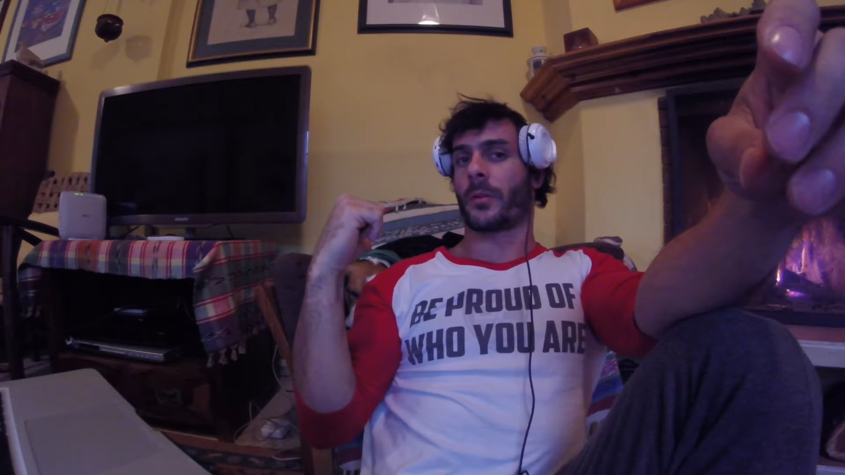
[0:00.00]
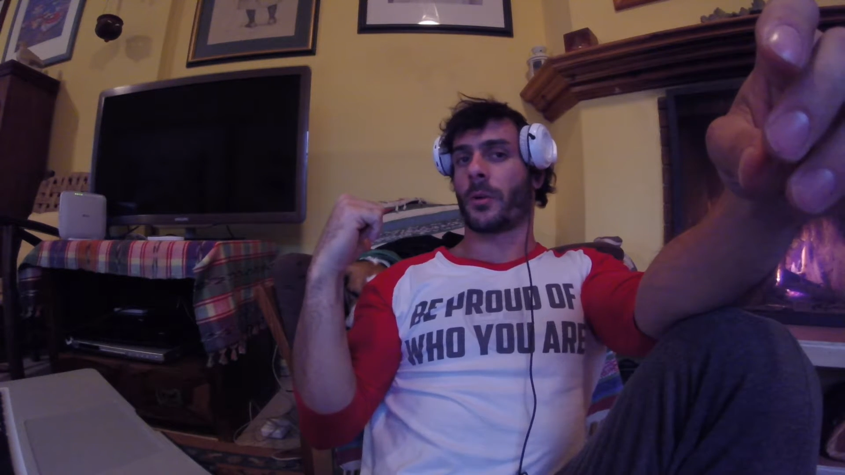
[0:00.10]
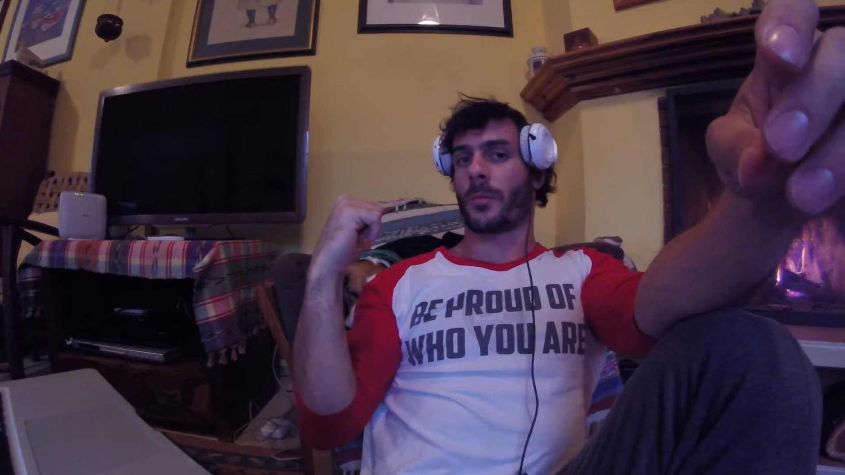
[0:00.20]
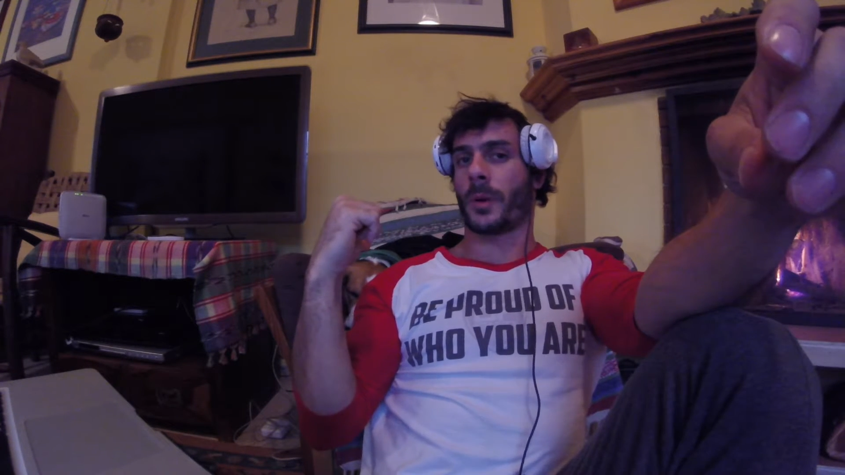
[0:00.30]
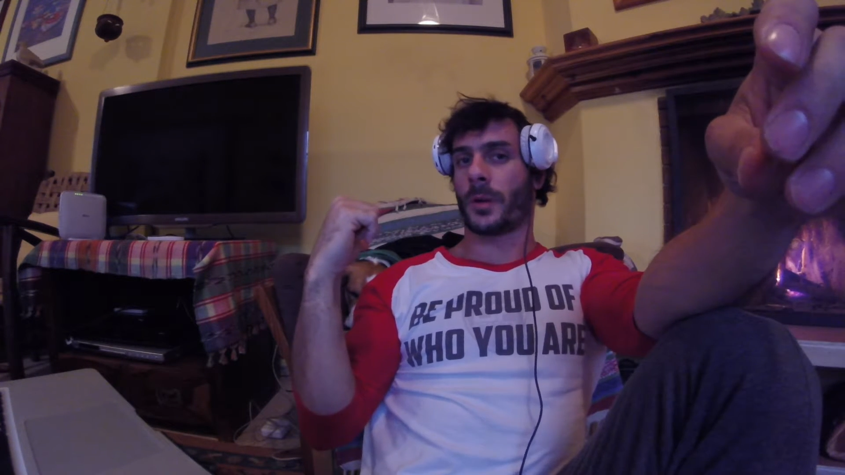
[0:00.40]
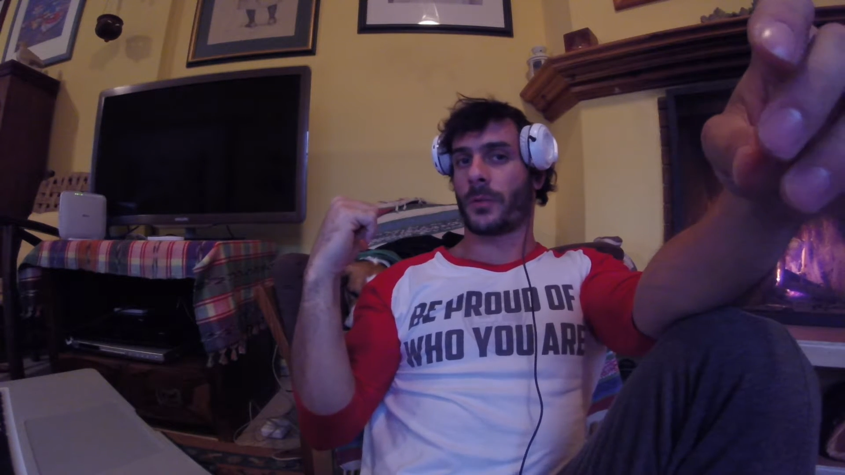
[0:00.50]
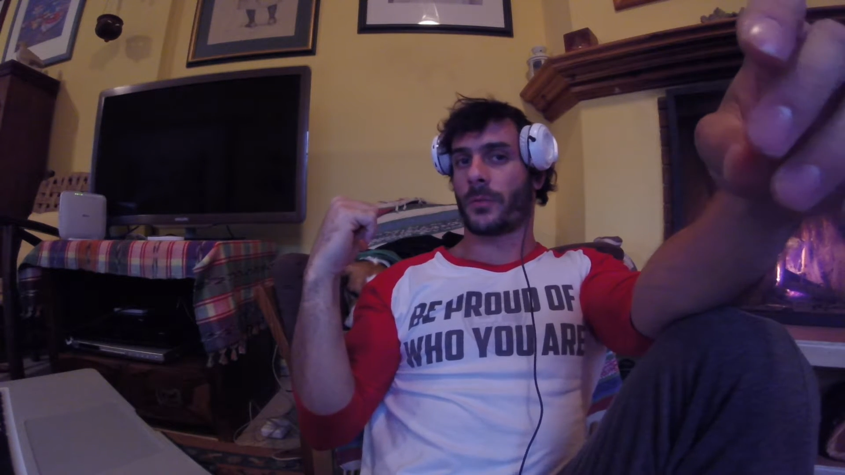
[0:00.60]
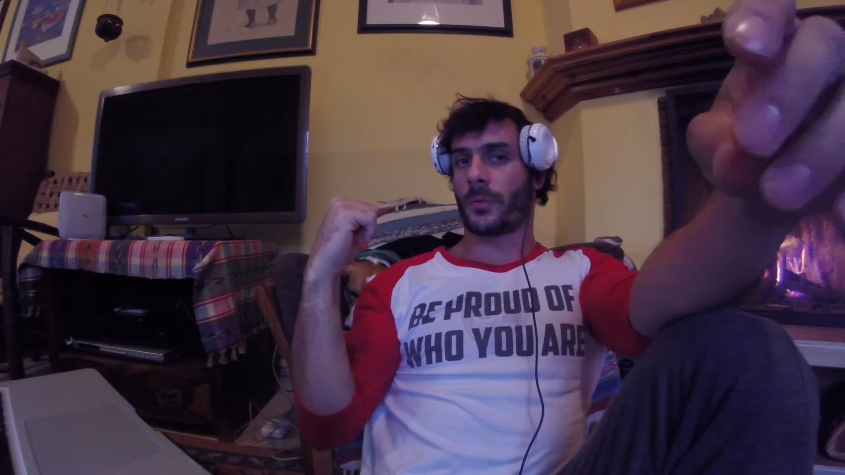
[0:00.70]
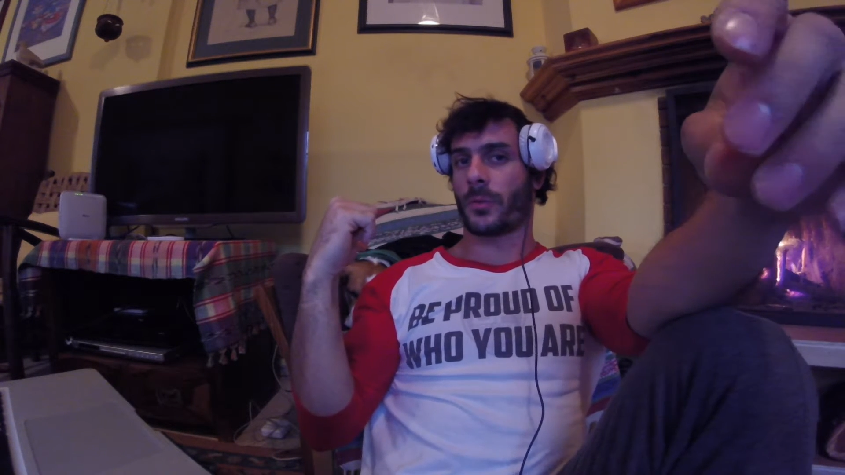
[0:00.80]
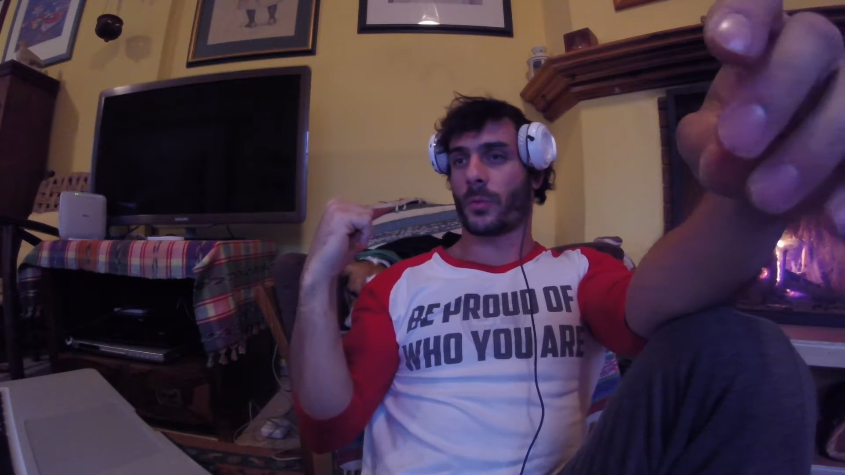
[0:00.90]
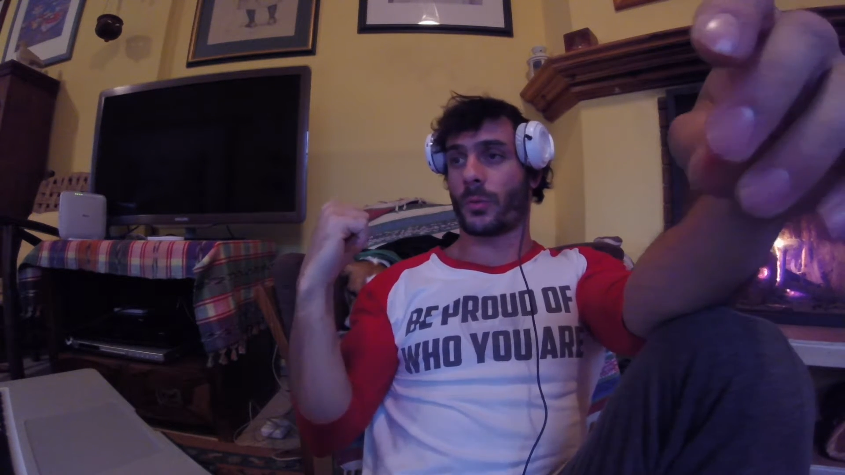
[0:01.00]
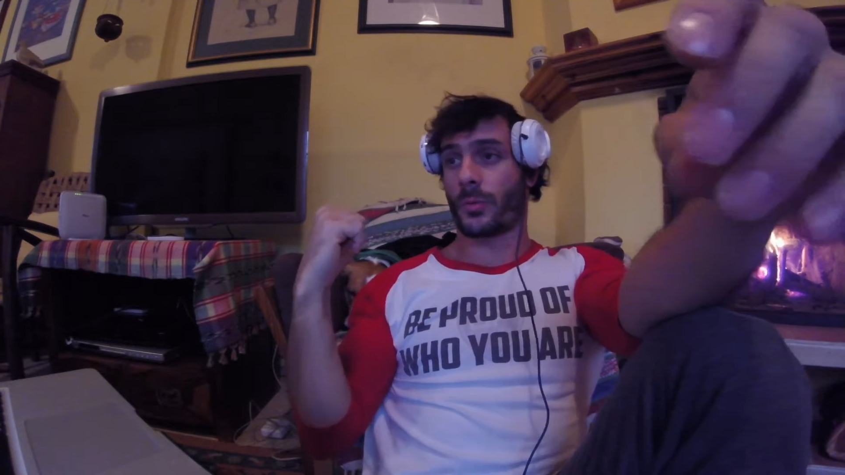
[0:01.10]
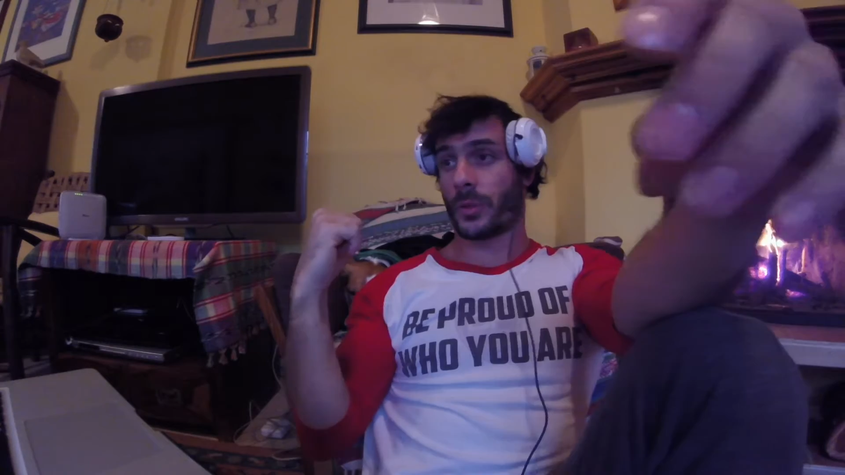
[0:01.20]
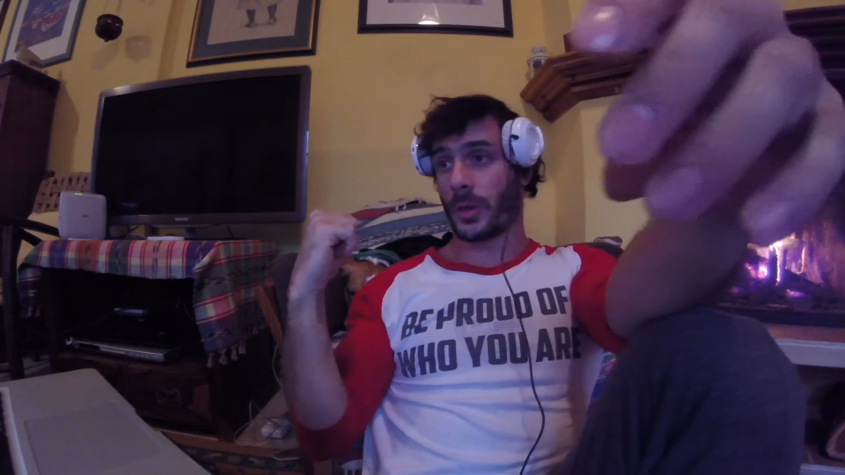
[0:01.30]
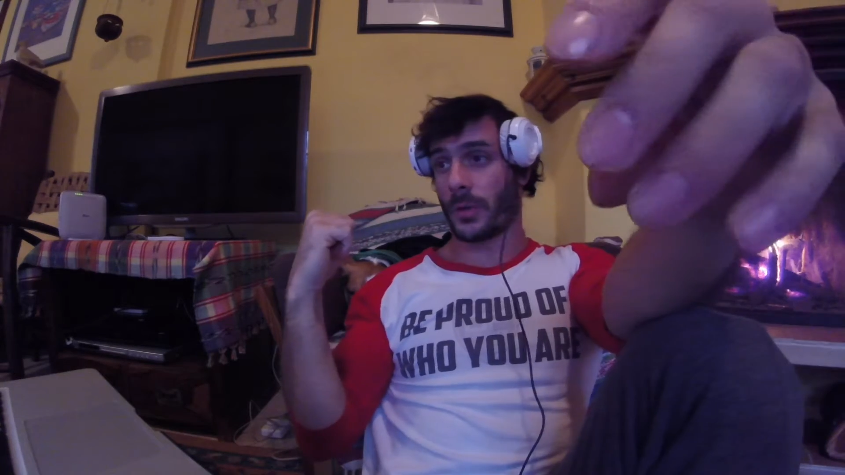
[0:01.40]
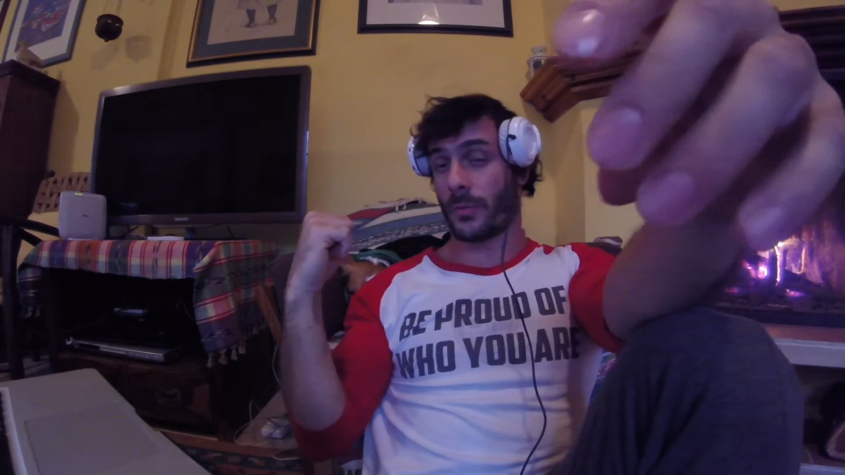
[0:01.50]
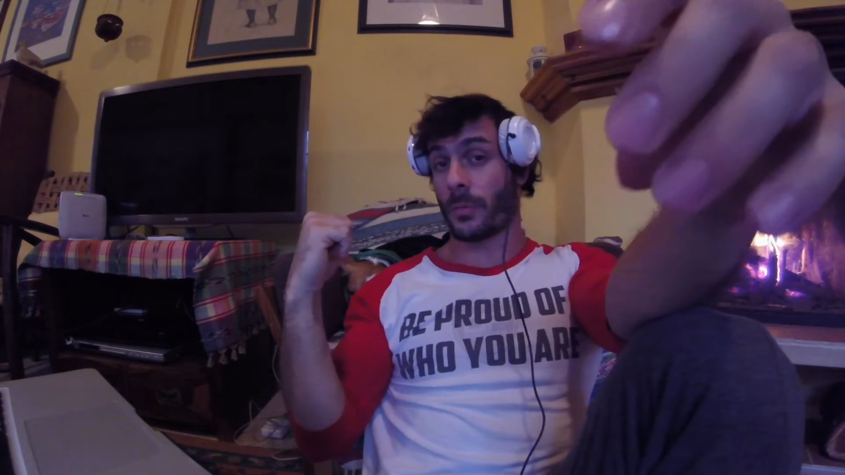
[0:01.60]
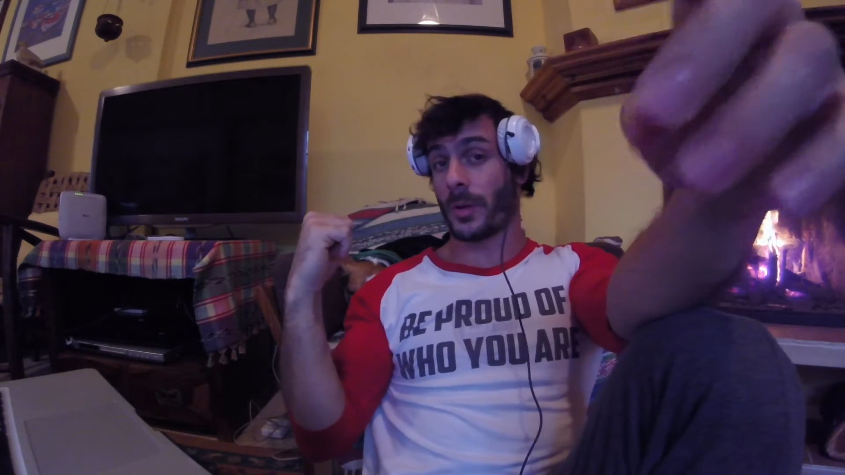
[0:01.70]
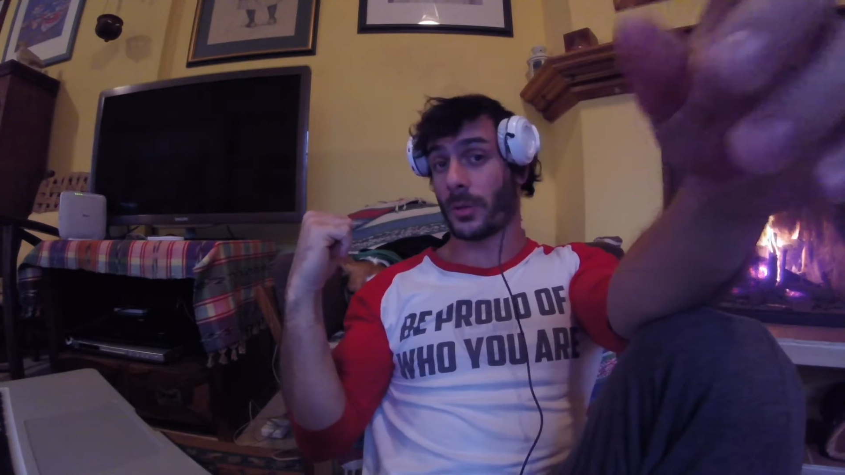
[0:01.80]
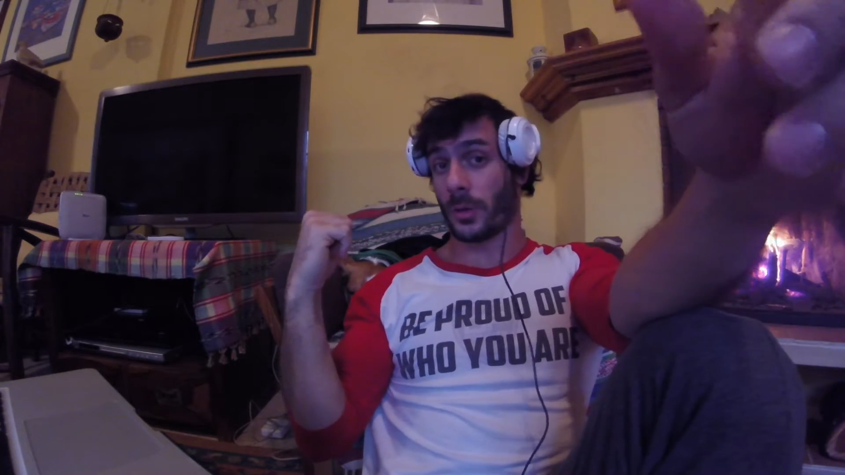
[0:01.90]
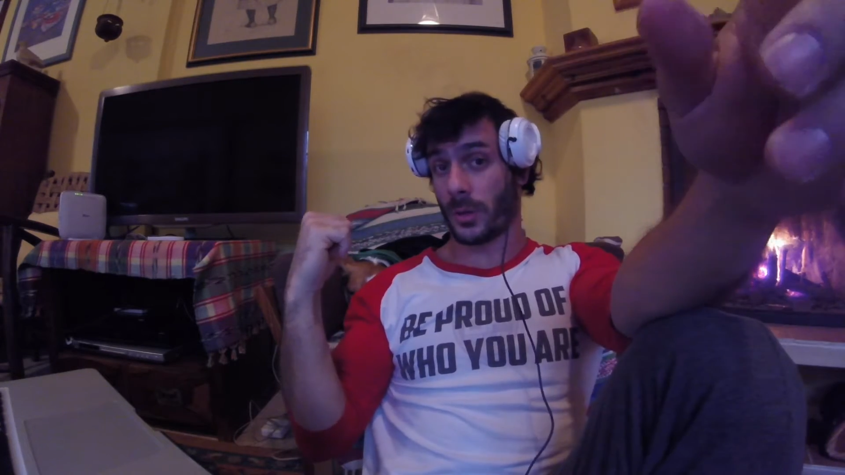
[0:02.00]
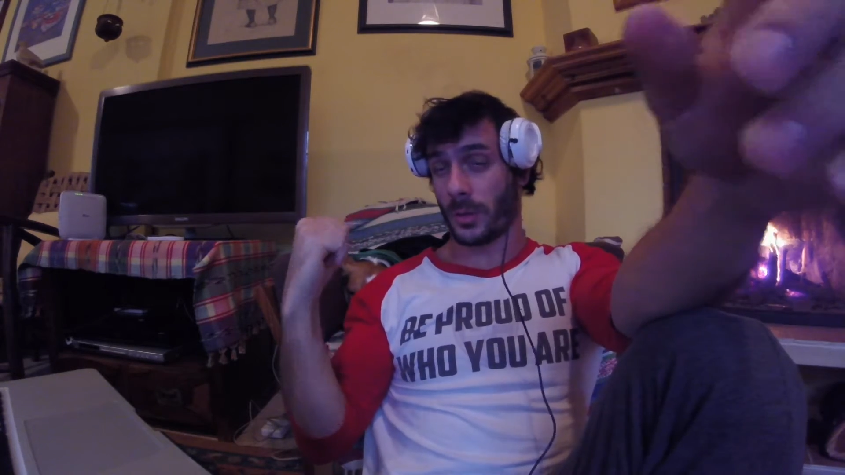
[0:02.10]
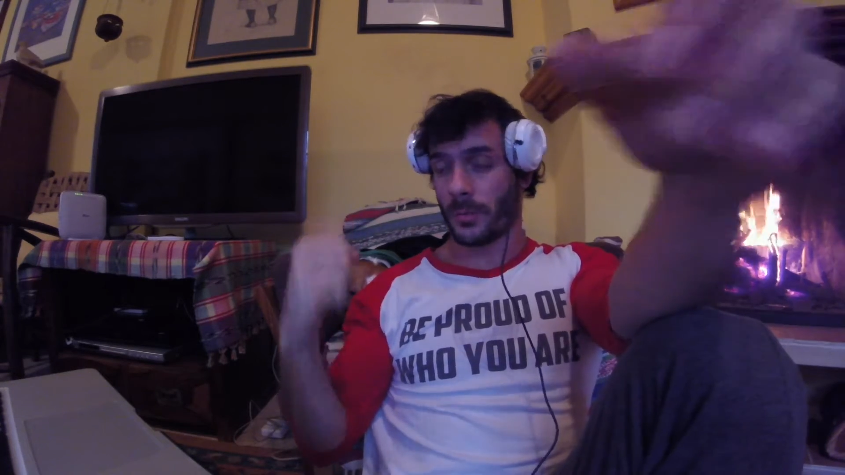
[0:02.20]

company from my dog.